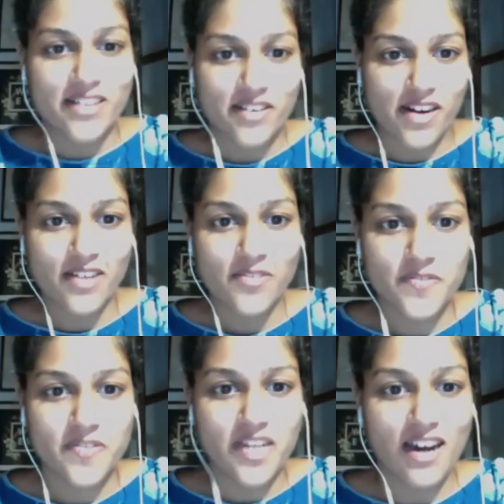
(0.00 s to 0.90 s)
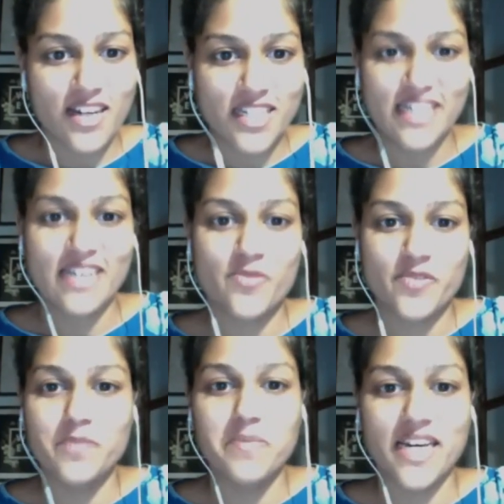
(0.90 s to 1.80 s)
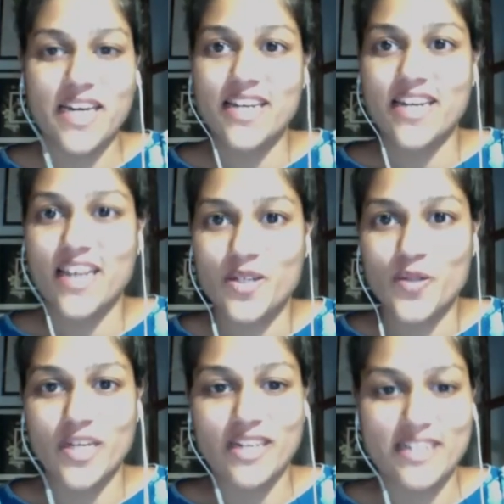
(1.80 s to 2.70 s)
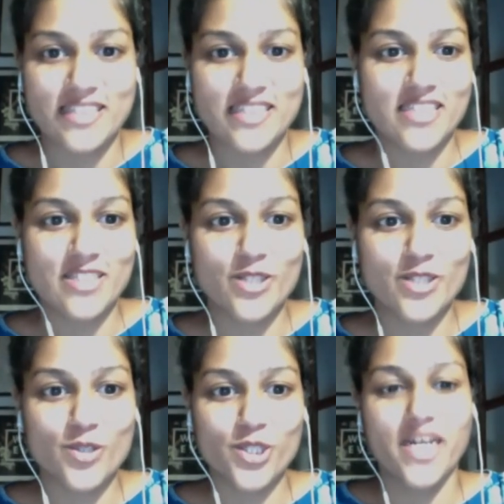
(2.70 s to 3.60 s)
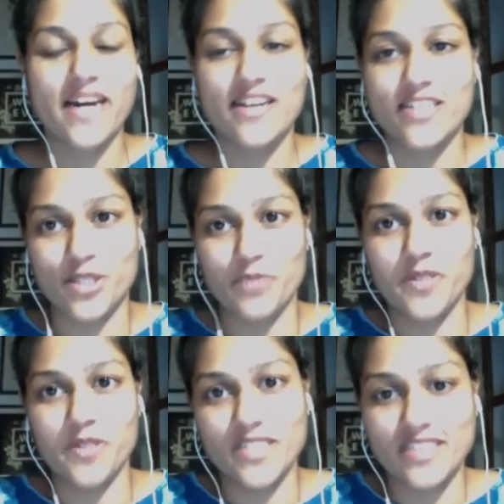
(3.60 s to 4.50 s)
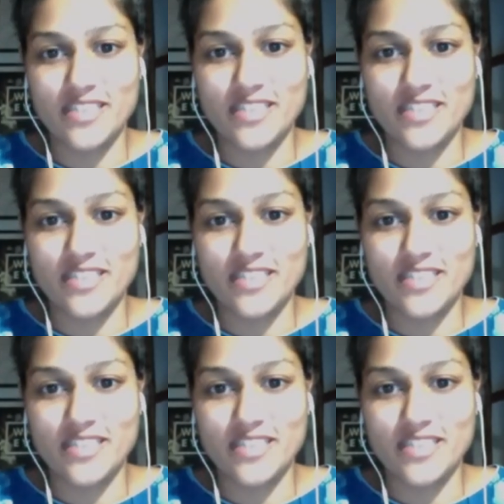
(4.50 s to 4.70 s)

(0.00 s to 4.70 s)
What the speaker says: Craft, architect, filmmaker and educator to share her tribute.